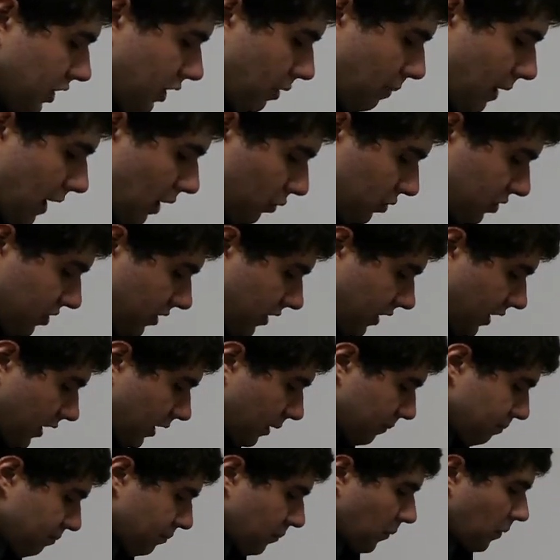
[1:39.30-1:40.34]
about
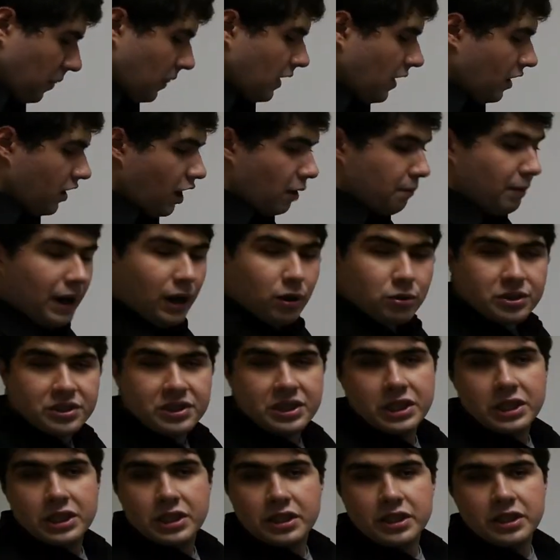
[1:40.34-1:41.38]

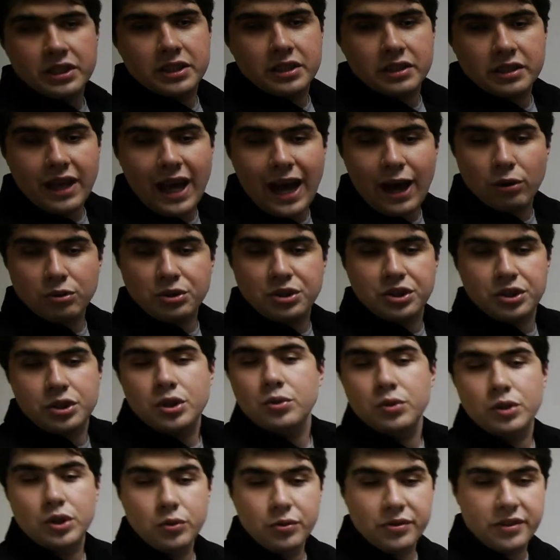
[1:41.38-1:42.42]
how to
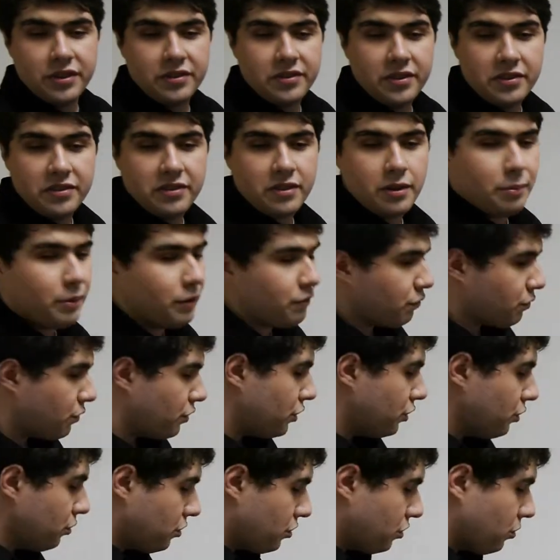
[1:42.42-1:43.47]
use the system if we're
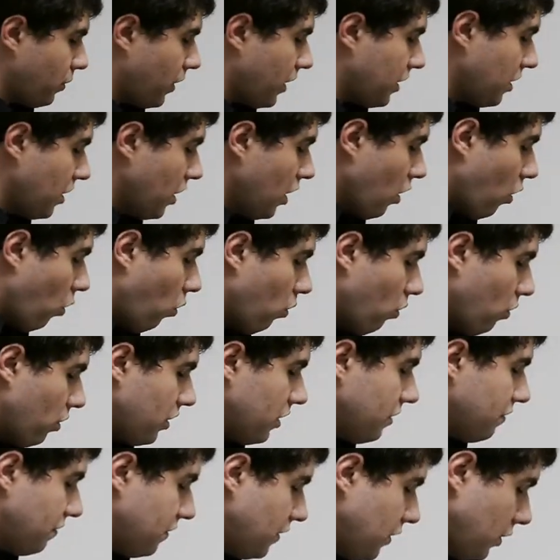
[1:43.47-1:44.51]
new to it, or
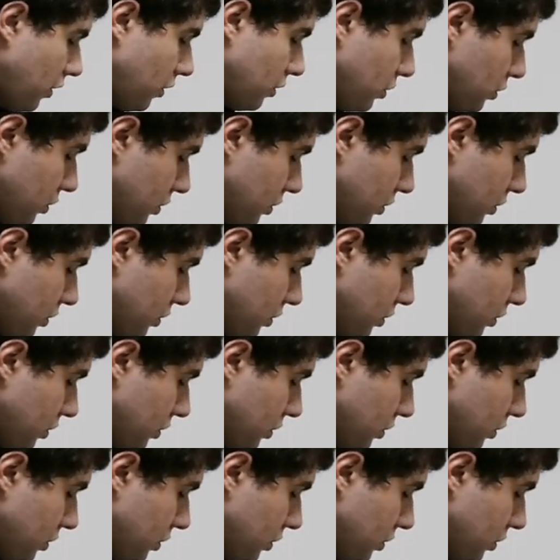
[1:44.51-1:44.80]
if you